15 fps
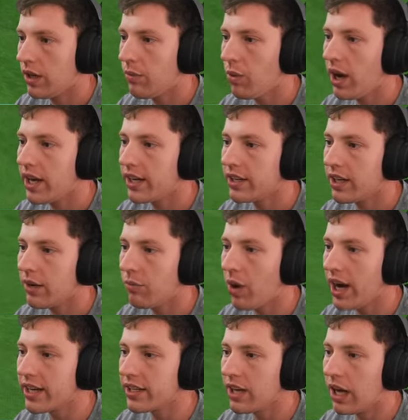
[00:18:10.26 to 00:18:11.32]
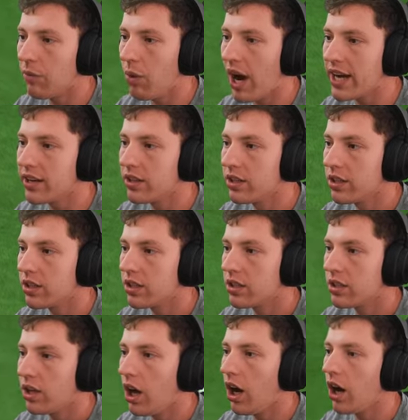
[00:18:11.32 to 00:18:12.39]
I'm waiting. I'm waiting. I'm waiting.
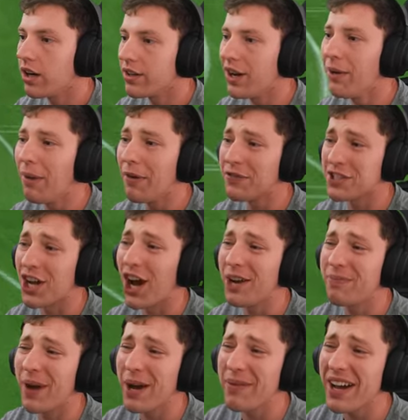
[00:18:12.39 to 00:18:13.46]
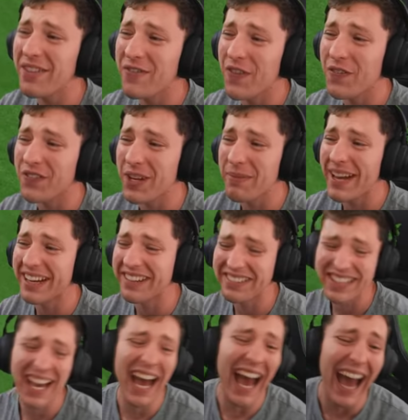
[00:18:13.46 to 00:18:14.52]
Oh, I'm offside by about fifty
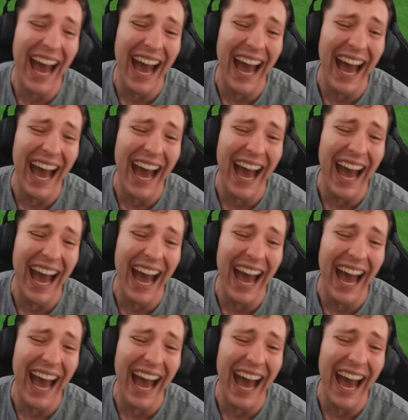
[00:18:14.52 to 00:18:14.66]
meters.